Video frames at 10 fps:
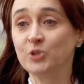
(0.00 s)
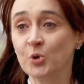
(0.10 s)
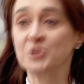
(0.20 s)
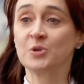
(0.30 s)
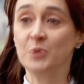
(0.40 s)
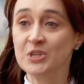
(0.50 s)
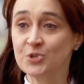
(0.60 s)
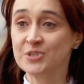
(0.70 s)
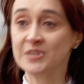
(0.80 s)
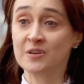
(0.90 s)
towards the
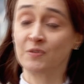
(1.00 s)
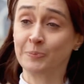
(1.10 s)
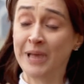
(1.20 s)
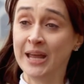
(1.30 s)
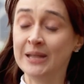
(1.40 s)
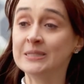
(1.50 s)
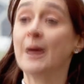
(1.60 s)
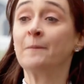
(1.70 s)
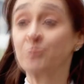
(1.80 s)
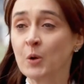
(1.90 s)
resources of the planet,
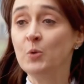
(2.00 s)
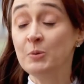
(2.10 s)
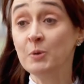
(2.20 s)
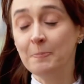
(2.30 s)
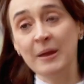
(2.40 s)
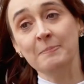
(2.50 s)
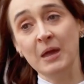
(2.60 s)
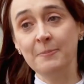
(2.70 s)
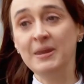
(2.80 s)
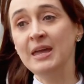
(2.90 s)
we would
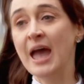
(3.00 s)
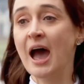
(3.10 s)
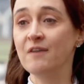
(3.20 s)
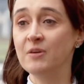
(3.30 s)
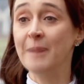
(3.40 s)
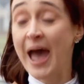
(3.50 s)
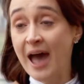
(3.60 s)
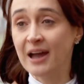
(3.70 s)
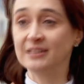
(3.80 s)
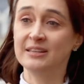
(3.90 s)
maybe have them
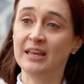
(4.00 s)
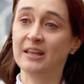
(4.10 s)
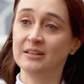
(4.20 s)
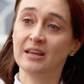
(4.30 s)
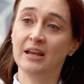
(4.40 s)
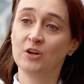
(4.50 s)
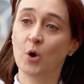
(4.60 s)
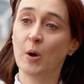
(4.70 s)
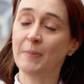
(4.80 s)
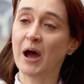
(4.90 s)
act and, and
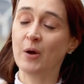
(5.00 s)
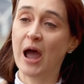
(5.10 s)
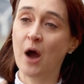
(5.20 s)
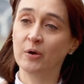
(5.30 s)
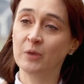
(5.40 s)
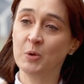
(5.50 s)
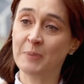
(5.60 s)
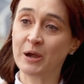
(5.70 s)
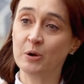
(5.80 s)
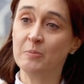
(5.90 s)
go about how can we
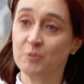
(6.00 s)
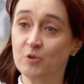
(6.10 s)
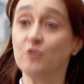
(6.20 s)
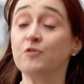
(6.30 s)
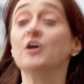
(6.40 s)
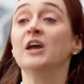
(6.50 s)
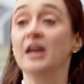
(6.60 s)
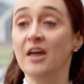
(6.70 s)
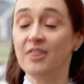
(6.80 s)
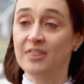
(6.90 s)
better improve
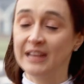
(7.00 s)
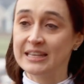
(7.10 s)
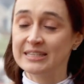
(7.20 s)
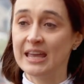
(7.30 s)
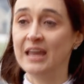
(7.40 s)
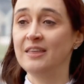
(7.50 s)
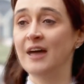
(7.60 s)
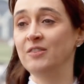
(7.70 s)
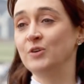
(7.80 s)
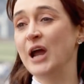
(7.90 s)
let's say
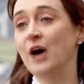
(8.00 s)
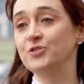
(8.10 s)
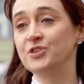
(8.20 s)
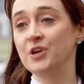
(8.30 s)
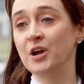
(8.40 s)
that their houses